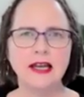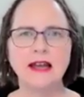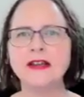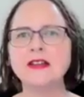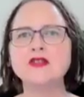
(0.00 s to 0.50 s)

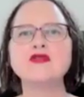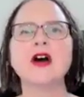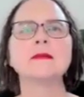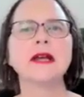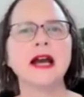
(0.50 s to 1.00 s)
And then the
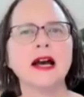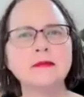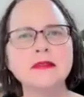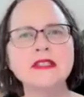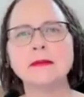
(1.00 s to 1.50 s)
writing
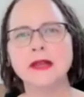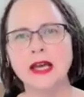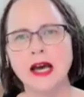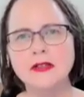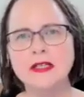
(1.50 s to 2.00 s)
becomes something
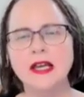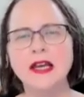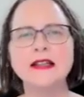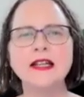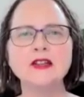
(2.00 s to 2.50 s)
else.
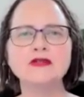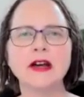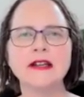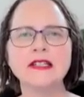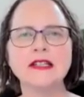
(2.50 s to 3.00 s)
And then the
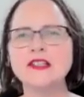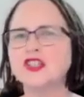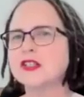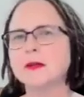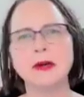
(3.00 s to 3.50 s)
writing is
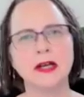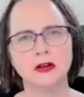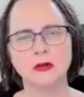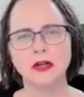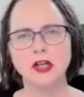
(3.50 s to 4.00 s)
just a
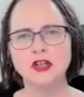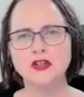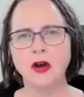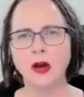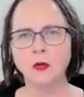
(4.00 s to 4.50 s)
pickle.
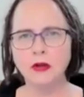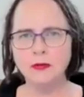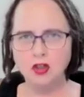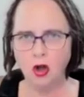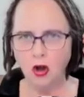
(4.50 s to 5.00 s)
So I want
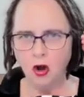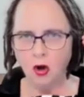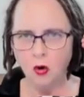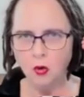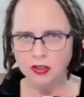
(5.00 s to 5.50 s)
them to
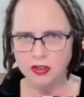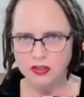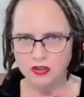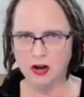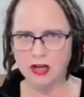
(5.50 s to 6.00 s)
hold
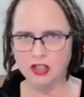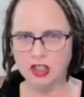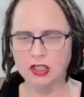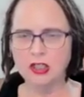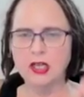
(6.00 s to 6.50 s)

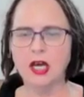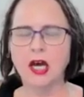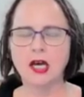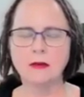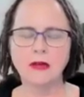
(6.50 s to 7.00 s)
structure
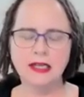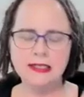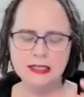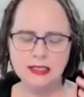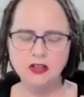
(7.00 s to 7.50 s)
and
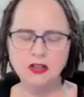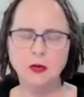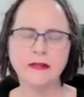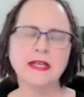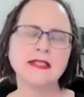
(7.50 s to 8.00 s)
stick to
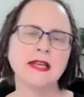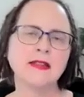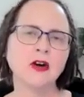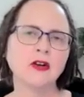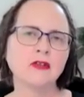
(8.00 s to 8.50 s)
what they say they're
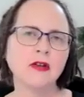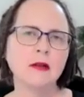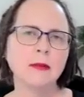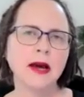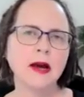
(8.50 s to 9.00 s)
going to write
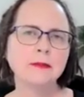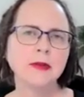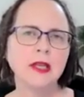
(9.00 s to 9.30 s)
about.